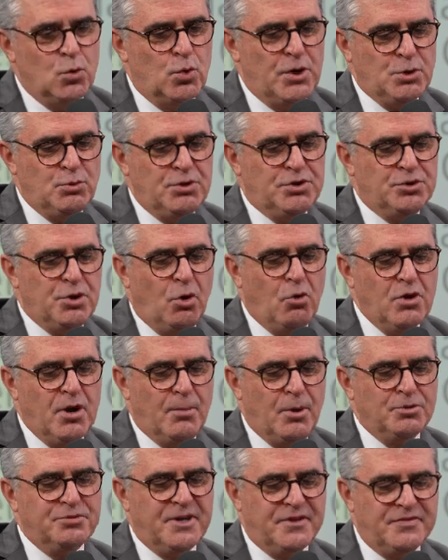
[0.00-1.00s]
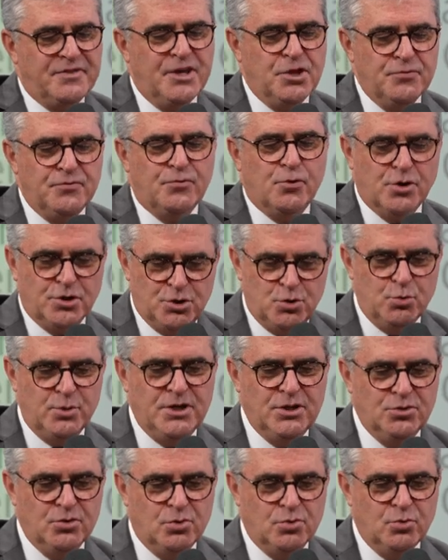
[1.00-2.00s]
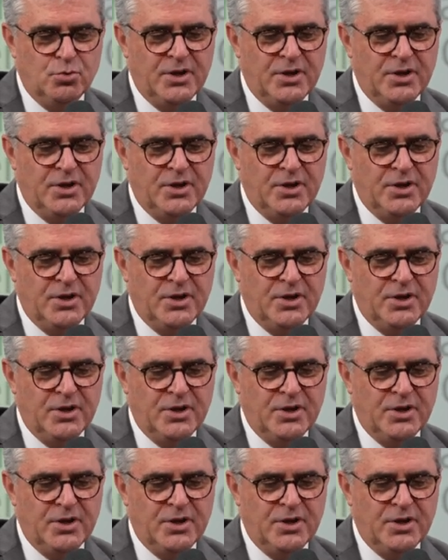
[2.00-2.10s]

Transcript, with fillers: When we talk about the 1040 window,